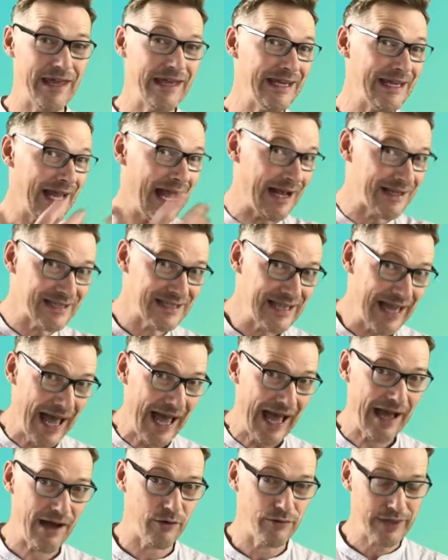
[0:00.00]
They cast it
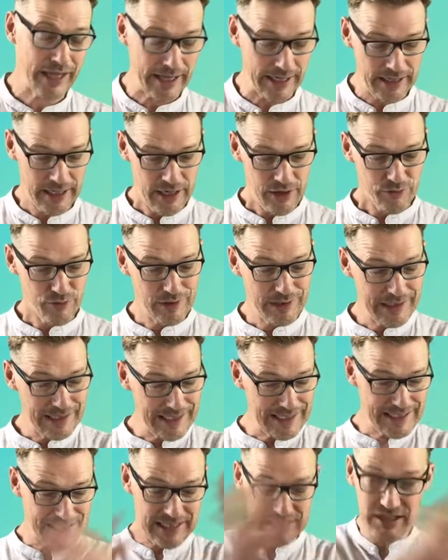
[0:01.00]
out. They
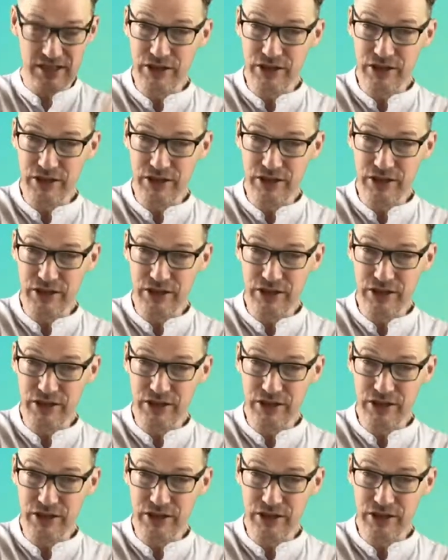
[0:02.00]
released it